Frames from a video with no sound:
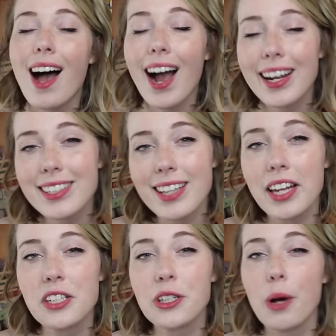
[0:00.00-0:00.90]
I
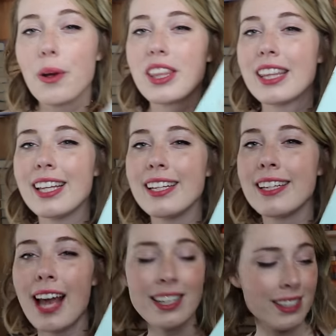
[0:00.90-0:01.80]
decided to go with The
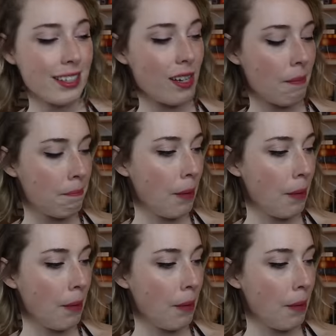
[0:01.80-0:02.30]
Nest